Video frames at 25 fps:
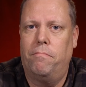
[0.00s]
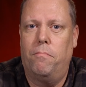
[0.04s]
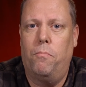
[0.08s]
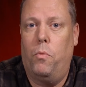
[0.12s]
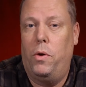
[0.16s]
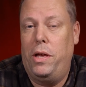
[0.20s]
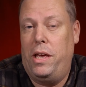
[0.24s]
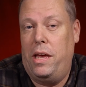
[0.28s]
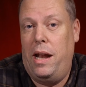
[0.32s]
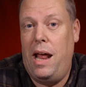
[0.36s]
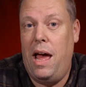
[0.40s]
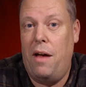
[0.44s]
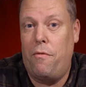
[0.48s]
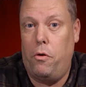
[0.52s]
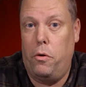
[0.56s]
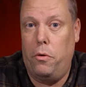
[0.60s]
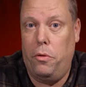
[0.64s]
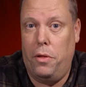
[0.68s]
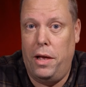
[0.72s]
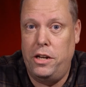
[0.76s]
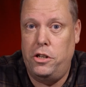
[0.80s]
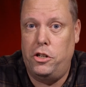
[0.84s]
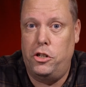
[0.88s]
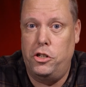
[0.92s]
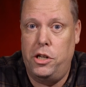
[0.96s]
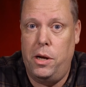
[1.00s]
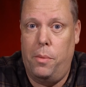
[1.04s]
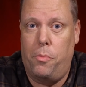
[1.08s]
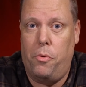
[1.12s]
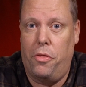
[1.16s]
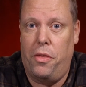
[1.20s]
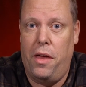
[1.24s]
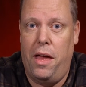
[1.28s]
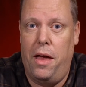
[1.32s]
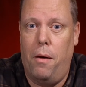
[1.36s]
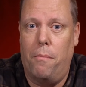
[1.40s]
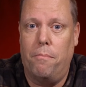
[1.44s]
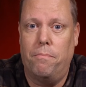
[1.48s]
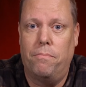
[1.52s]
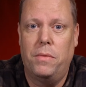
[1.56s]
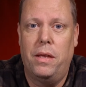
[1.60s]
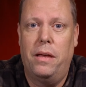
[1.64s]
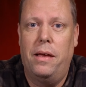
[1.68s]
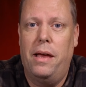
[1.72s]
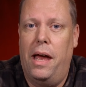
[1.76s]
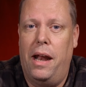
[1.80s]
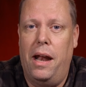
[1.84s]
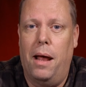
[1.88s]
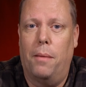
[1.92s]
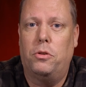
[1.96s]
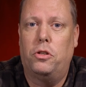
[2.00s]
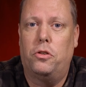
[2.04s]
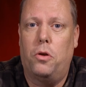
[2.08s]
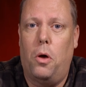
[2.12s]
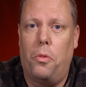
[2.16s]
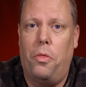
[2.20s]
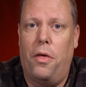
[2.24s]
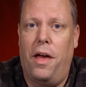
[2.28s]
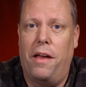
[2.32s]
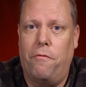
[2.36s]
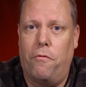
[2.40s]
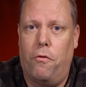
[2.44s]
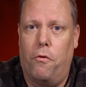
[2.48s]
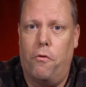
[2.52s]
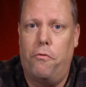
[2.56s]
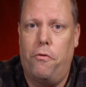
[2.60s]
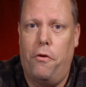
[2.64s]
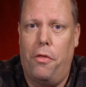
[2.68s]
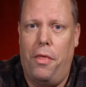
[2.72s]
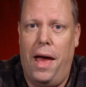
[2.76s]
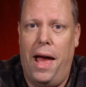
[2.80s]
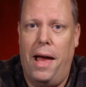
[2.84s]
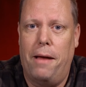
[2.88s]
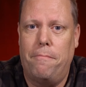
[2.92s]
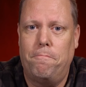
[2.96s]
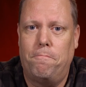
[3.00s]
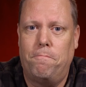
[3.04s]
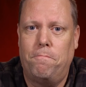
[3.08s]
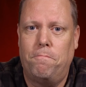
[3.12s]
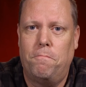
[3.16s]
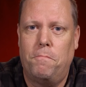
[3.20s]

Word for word: we could have a relationship with Him. And I'm so thankful for that.